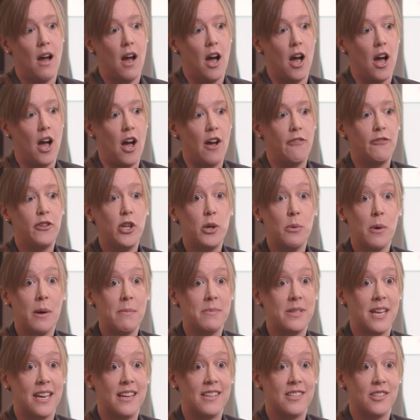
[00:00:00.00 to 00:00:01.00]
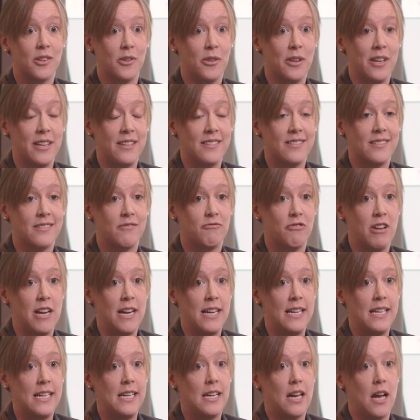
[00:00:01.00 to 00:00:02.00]
Uh, a few updates on this,
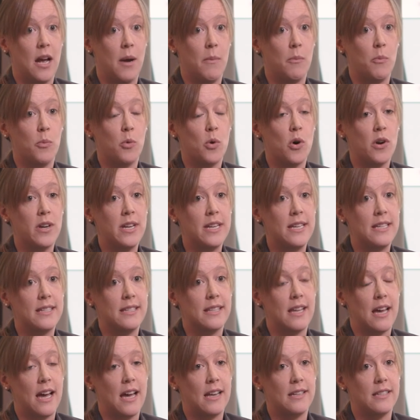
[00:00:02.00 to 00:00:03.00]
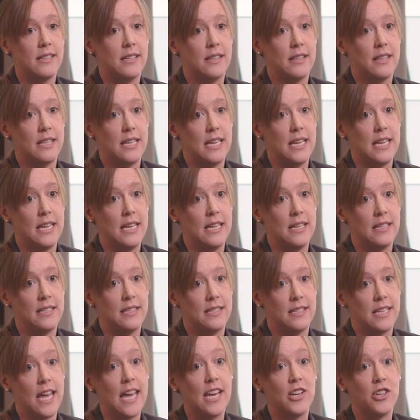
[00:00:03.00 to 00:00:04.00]
really. Um, one is that the
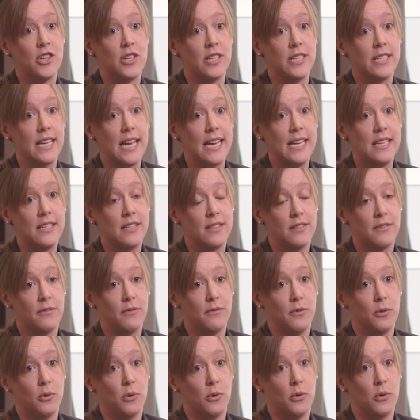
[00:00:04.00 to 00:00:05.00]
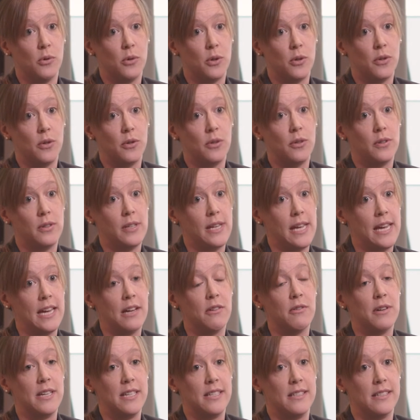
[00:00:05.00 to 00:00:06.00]
staging dates for
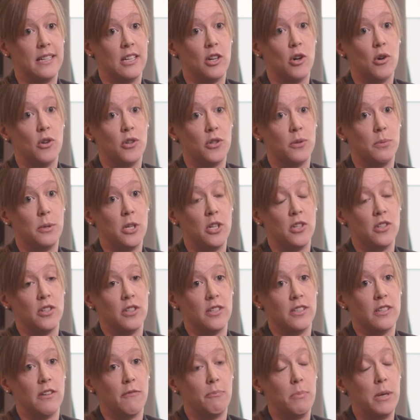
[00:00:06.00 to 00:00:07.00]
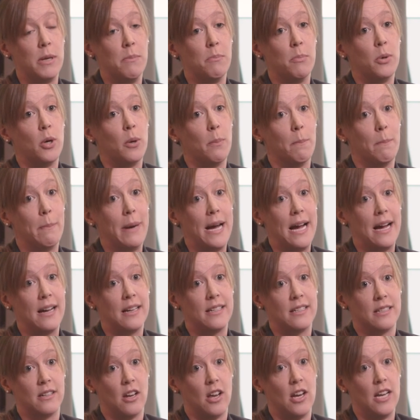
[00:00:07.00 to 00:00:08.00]
increases in contributions have been put
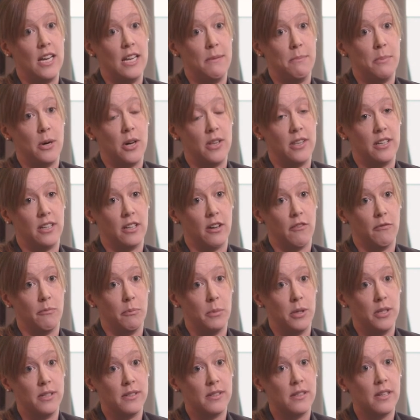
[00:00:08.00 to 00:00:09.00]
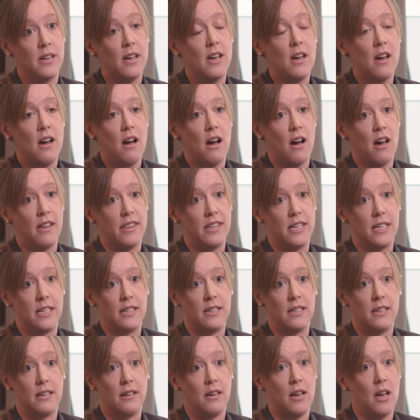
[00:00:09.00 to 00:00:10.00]
back slightly by the government, I
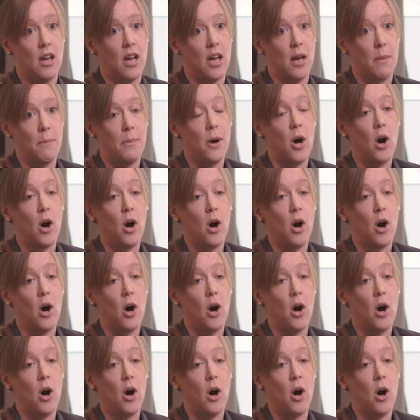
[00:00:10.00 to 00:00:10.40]
think uh,